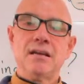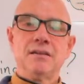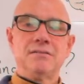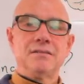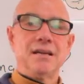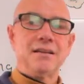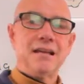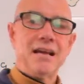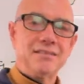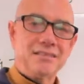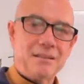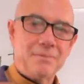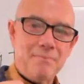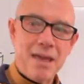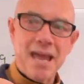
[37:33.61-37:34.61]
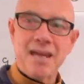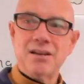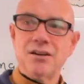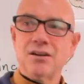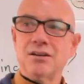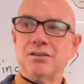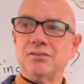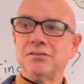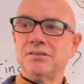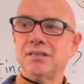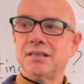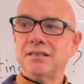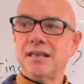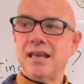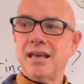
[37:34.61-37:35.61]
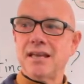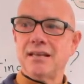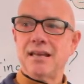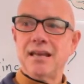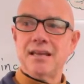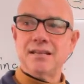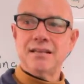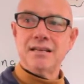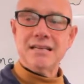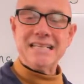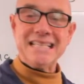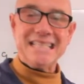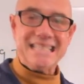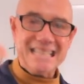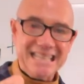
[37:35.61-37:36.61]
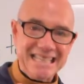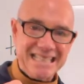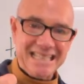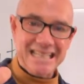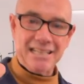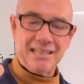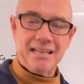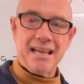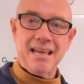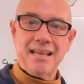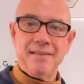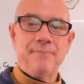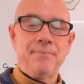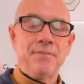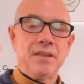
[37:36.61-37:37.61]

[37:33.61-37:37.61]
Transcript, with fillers: it's like it has tomatoes and and and seasoning and